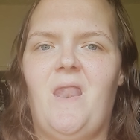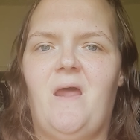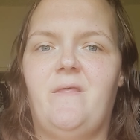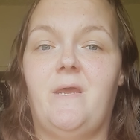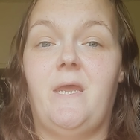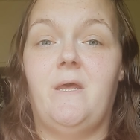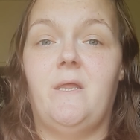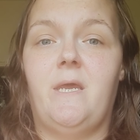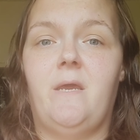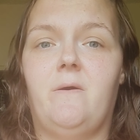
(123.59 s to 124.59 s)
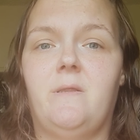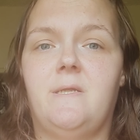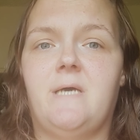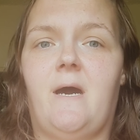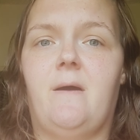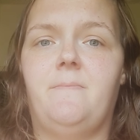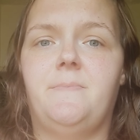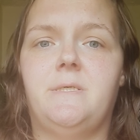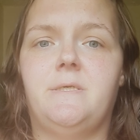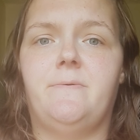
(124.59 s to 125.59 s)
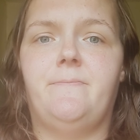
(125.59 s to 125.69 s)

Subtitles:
The healing on the tops,